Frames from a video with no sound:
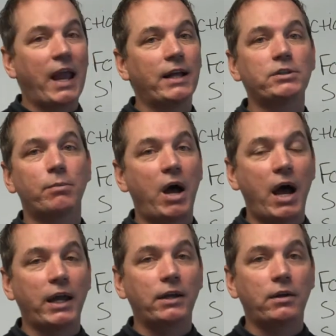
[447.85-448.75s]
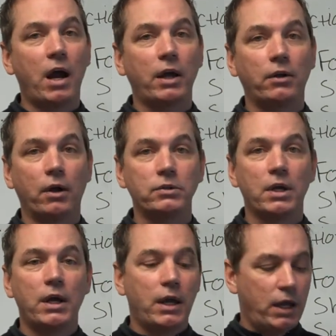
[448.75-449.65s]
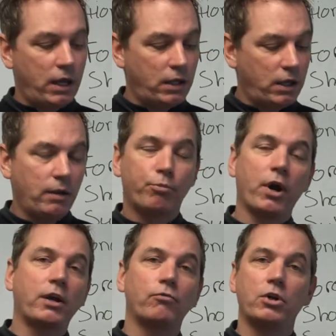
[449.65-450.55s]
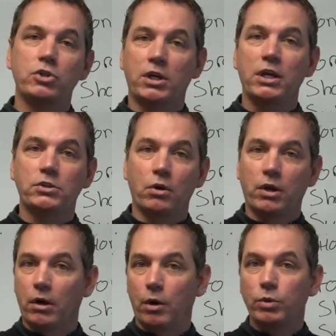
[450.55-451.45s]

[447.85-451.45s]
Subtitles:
and some high-end condos in the Breckenridge and Keystone area,